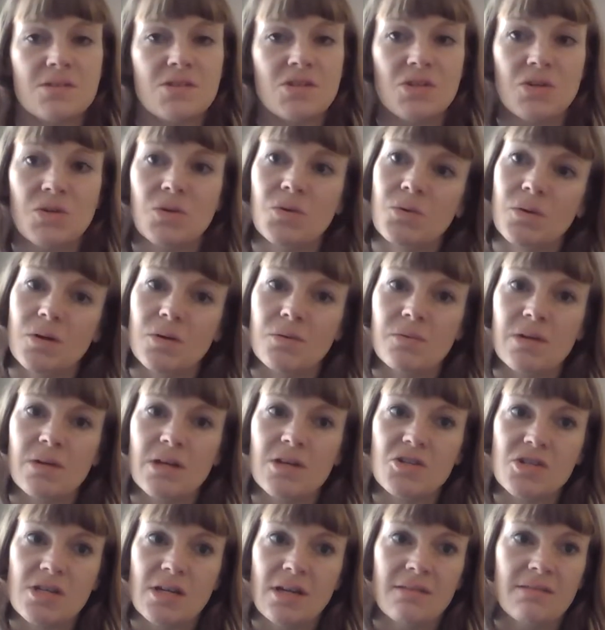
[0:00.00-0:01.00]
to a
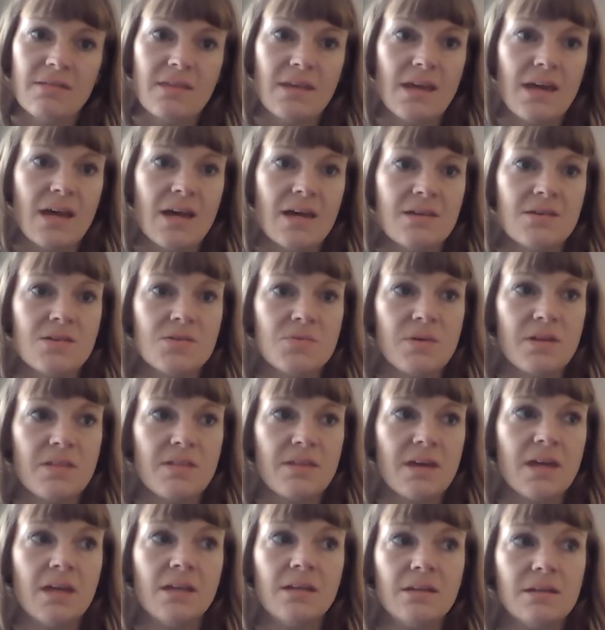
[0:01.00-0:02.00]
region at the end
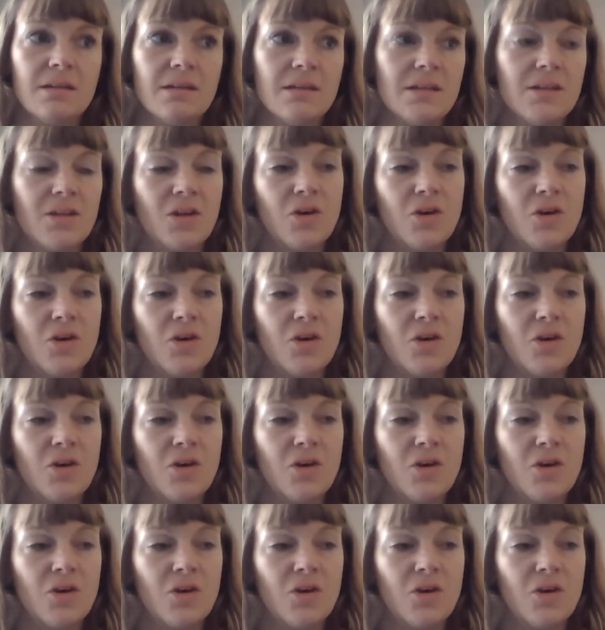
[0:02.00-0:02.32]
within,